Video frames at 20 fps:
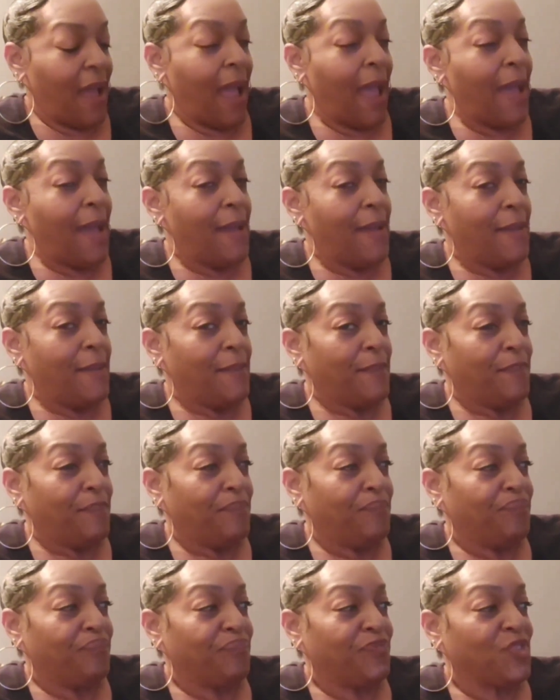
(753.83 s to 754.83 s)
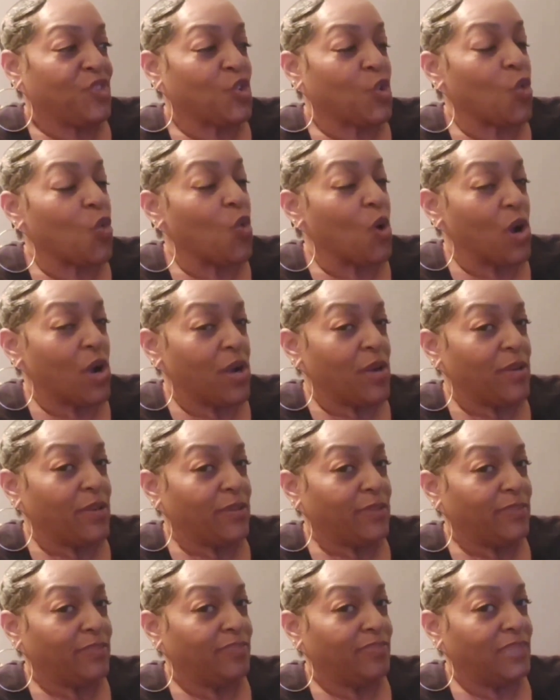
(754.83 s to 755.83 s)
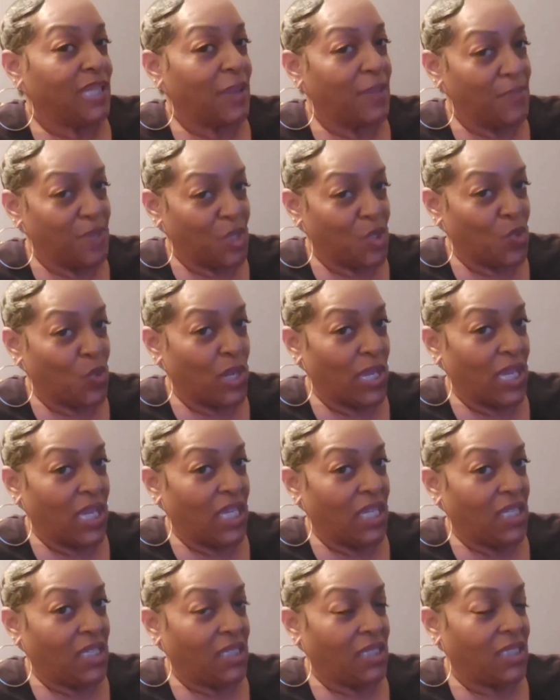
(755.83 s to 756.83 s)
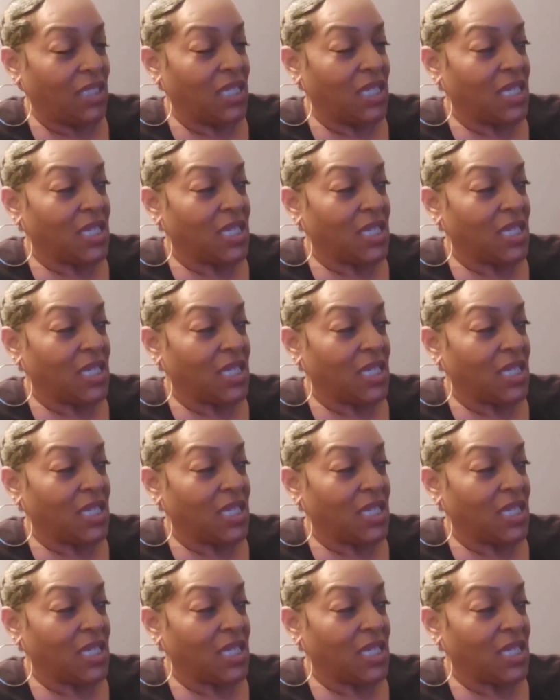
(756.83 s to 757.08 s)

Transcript: I'm torn in between